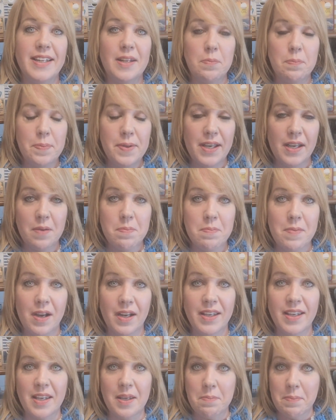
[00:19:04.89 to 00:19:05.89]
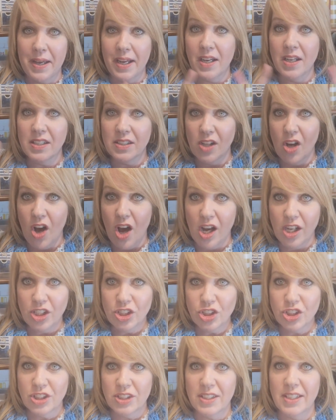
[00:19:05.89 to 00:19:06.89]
in PicMonkey, my collage,